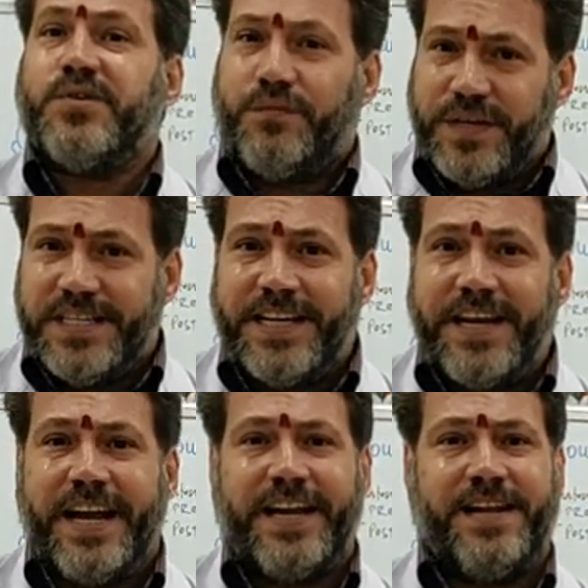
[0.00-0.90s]
So
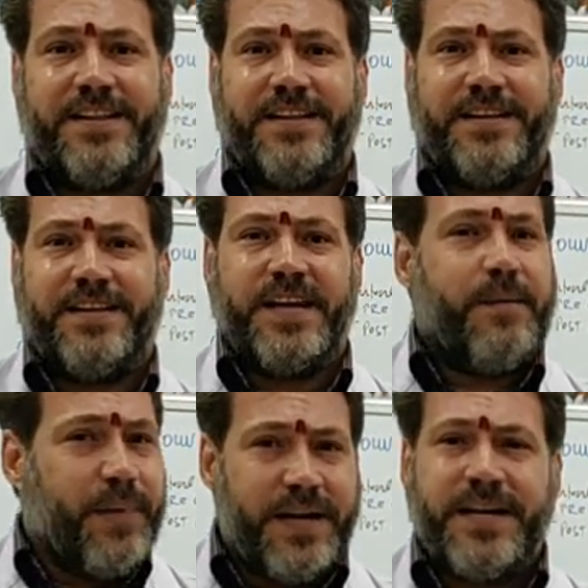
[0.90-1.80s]
physical health,
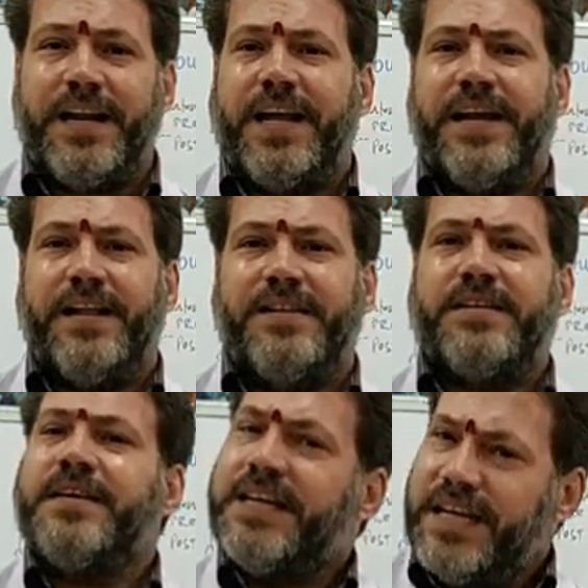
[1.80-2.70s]
mental
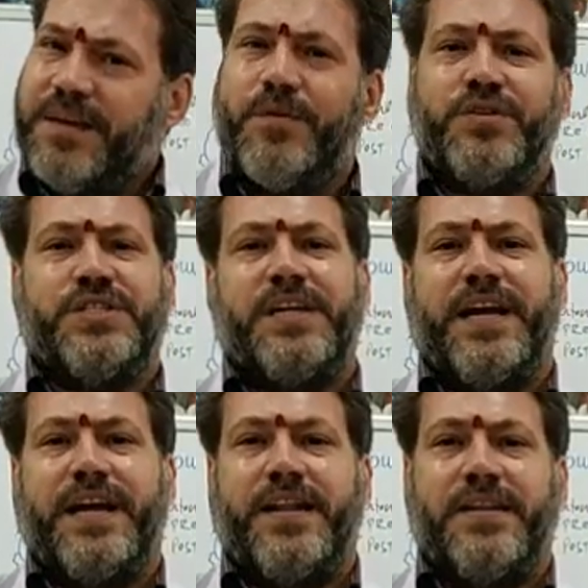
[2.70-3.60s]
health,
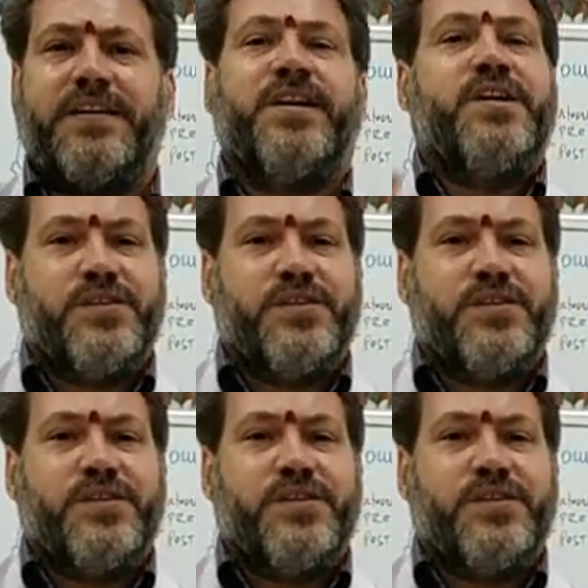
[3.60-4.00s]
emotional health,